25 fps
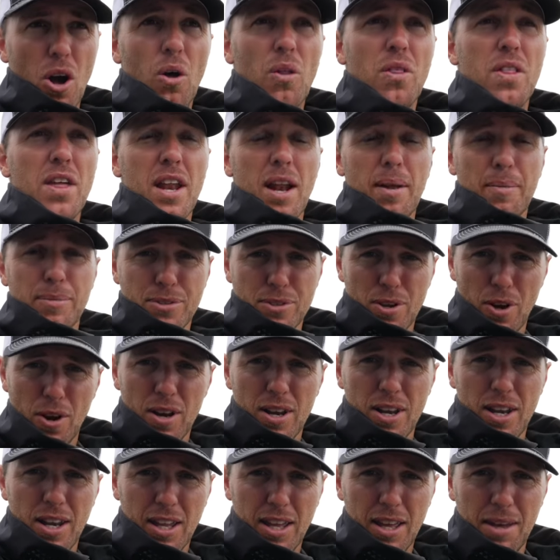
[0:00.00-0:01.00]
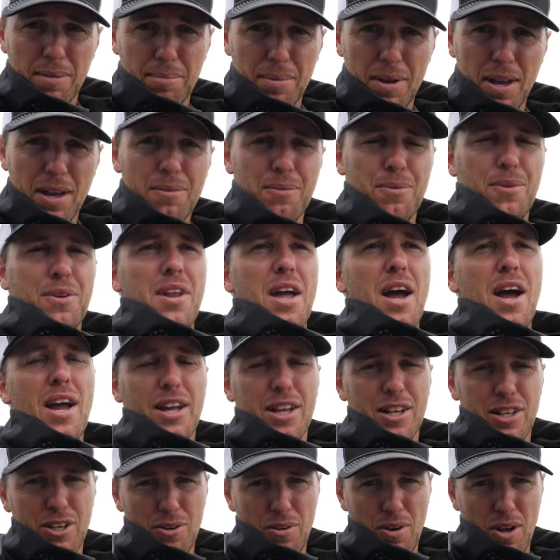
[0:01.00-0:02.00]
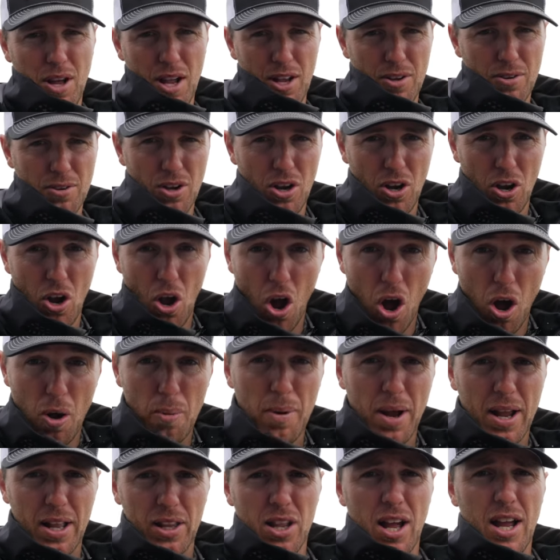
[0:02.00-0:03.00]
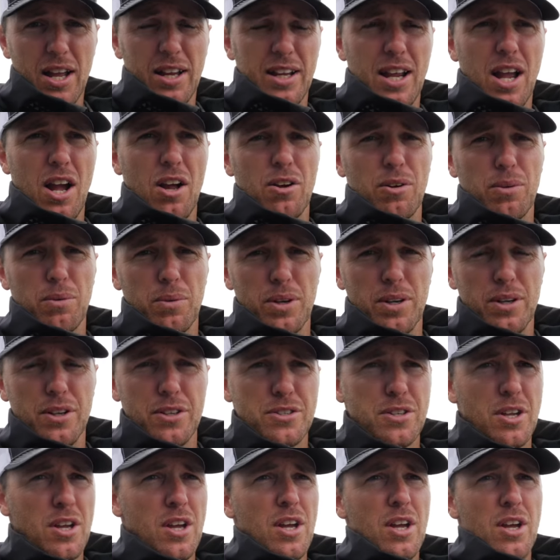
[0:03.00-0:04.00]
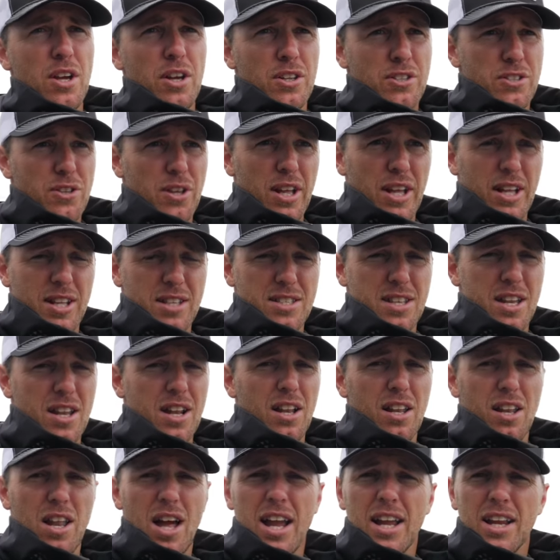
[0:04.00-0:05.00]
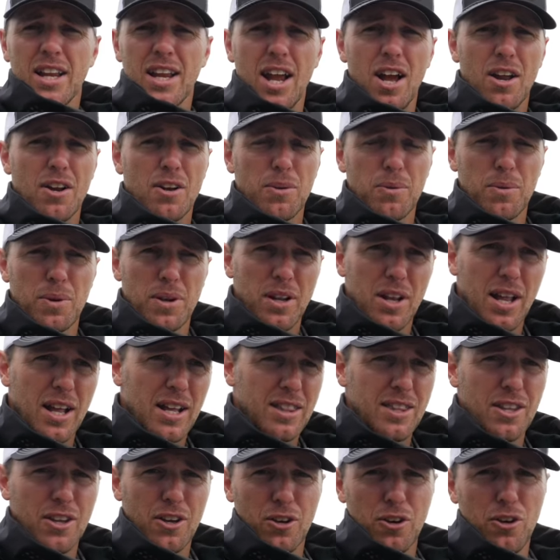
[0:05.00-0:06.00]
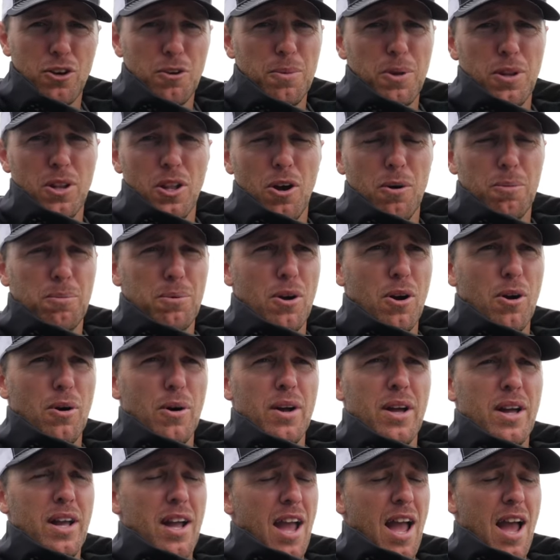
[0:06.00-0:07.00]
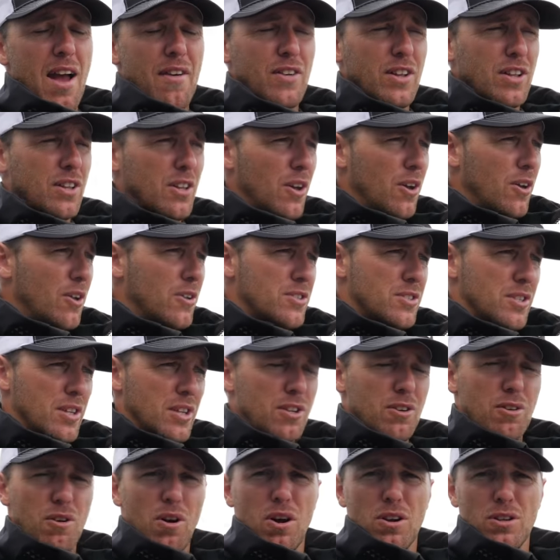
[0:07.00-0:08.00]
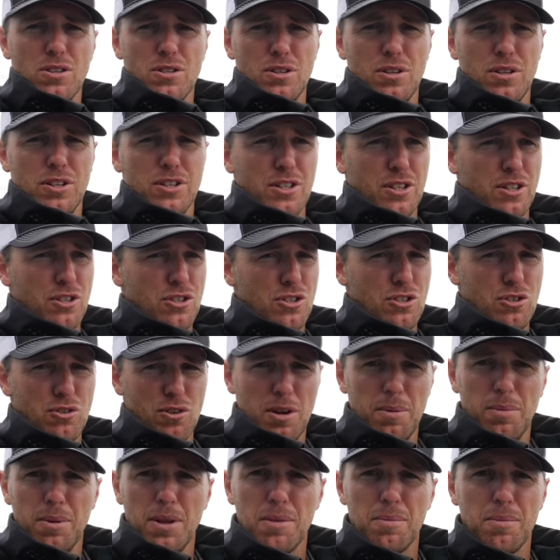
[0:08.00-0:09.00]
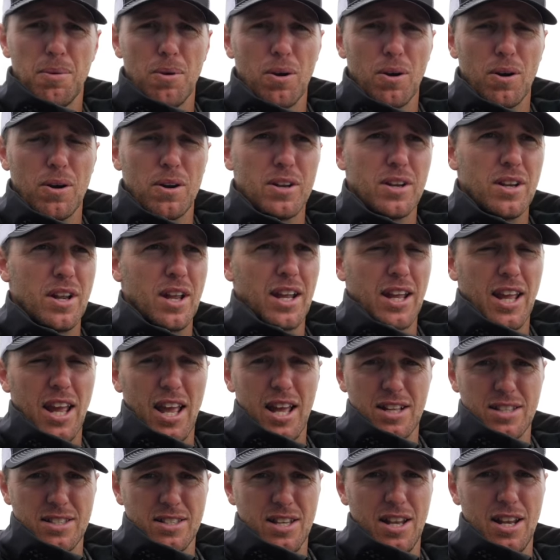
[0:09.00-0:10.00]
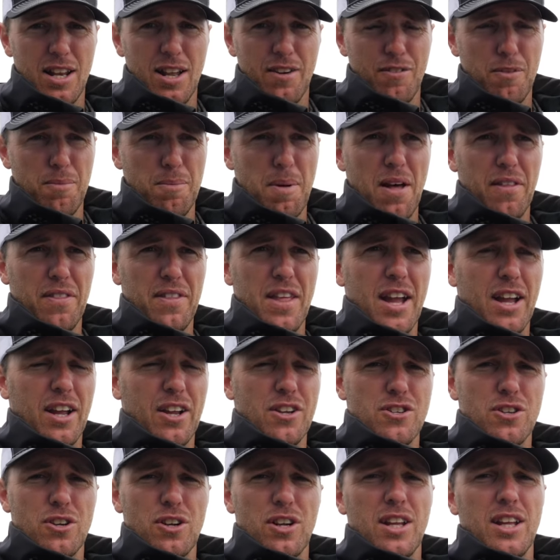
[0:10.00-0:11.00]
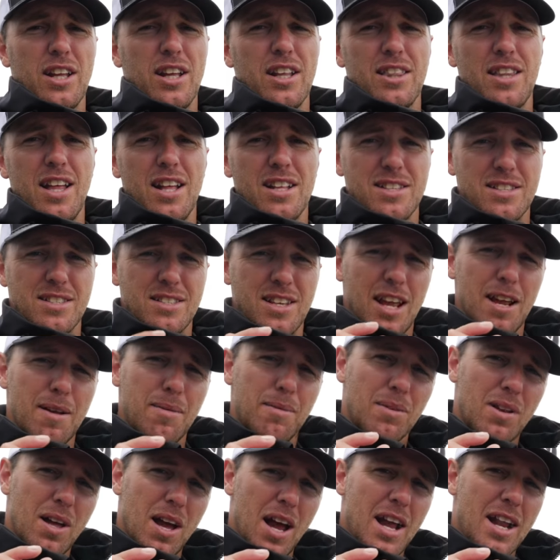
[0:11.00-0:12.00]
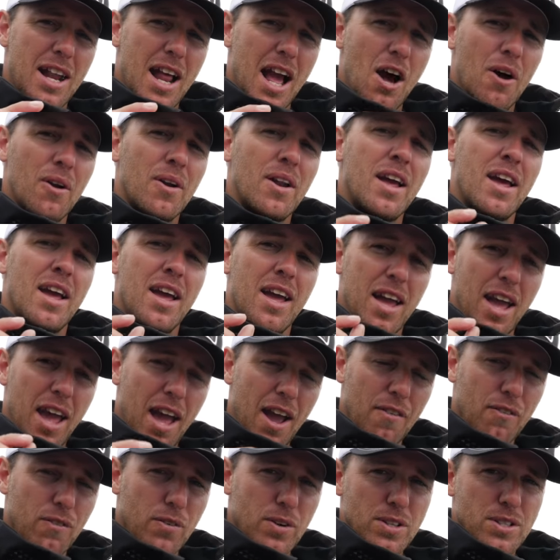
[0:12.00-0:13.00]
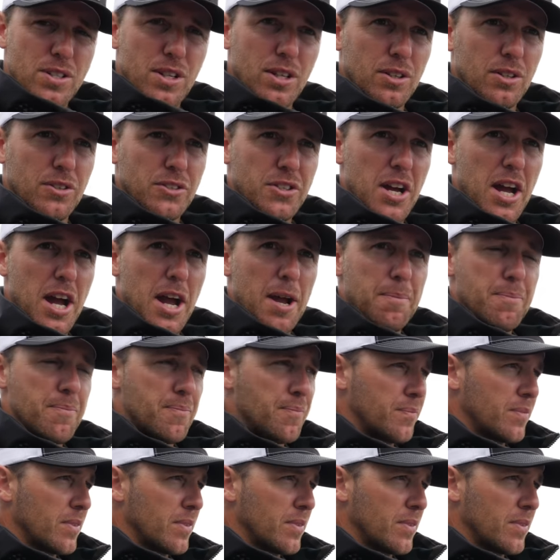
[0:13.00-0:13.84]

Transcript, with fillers: Oh, then I'm starting to get bit. Well, now I can do 100 on all my line counter reels. So like I said, a line counter reel like the Akuma Low Pro, having those in your arsenal is extremely important. I can't say enough about that, because you're gonna get that same line out every single time.